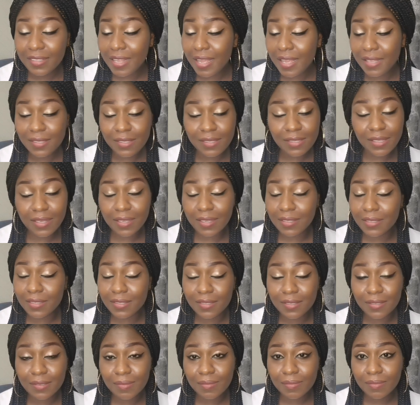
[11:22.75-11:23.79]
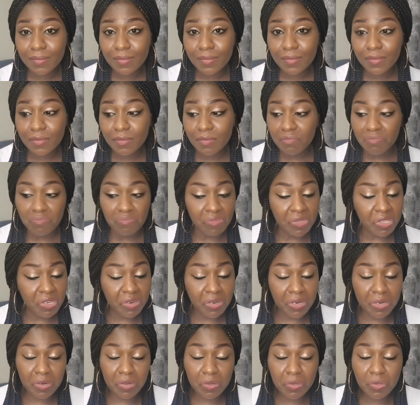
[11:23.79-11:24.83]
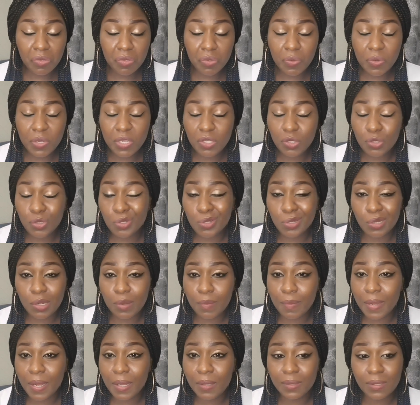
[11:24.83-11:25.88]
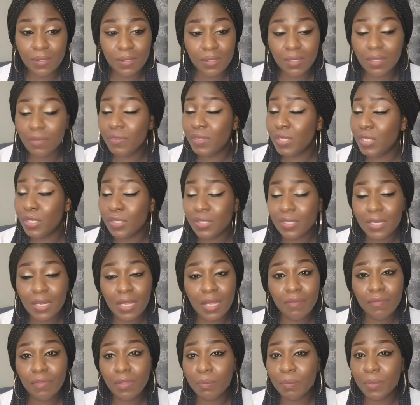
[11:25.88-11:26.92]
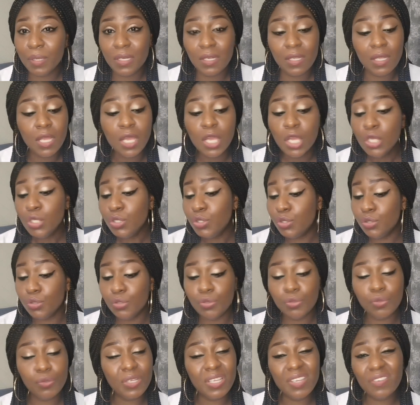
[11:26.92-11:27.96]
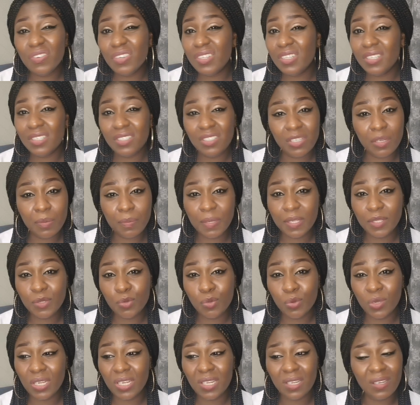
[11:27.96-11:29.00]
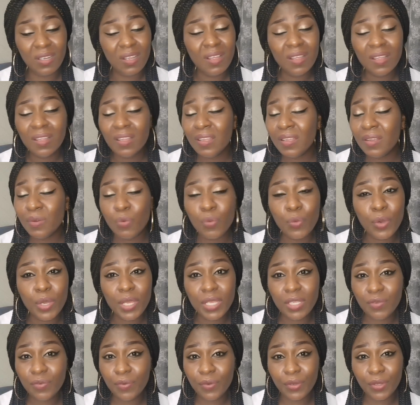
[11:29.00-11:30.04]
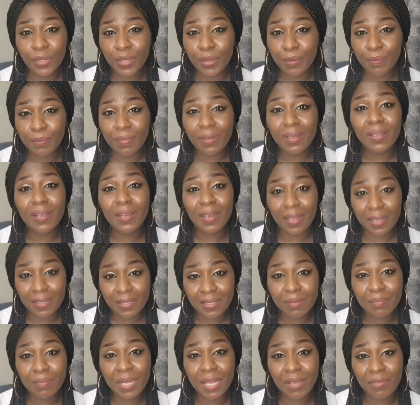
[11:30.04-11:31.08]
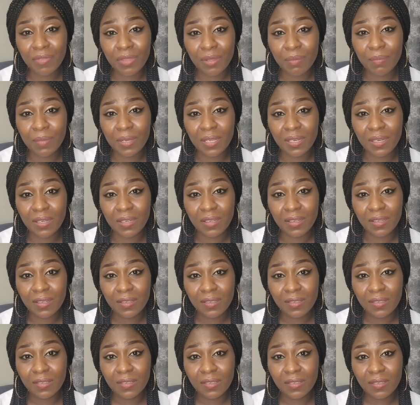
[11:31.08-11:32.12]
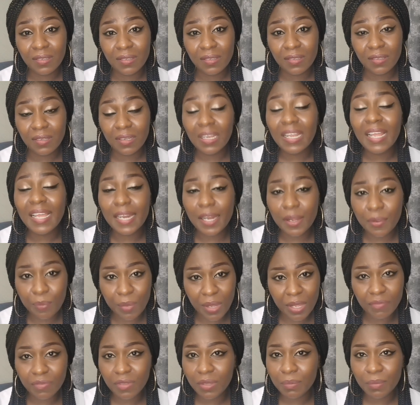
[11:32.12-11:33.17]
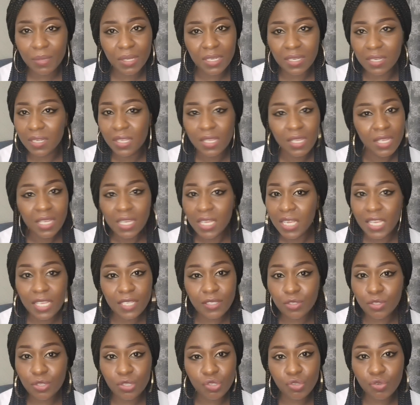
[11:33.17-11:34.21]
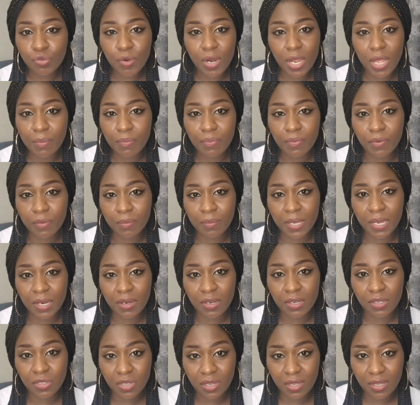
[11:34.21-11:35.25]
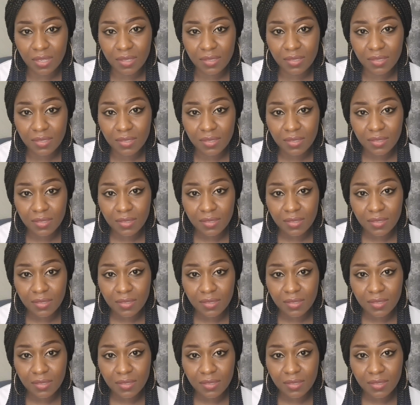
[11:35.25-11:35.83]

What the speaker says: That's it. There are no two ways to talk about it. If he doesn't have the money to do even the cheapest wedding, wait for him. Let him have the money. Let him have the money. He's not ripe for marriage yet.